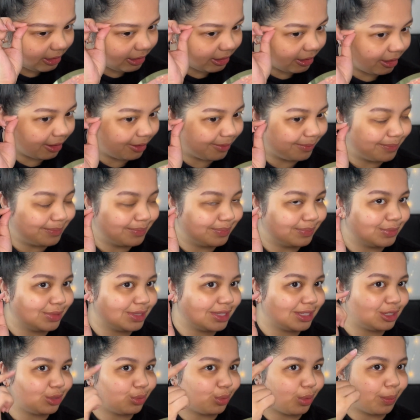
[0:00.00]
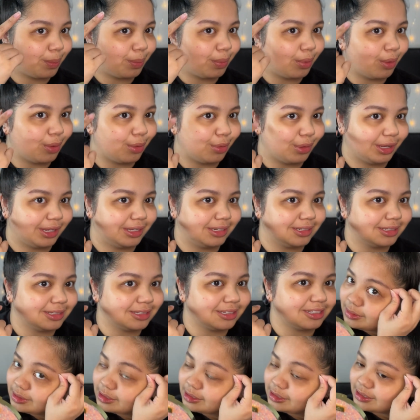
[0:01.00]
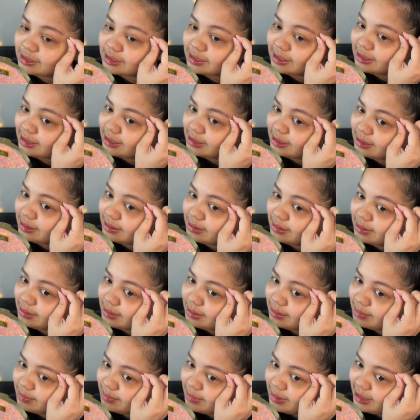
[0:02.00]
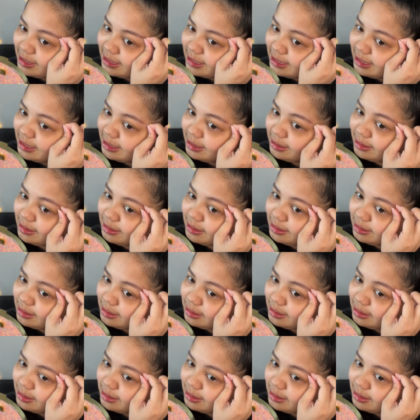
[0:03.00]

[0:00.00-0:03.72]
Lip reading: comes to a point. Just gonna make a little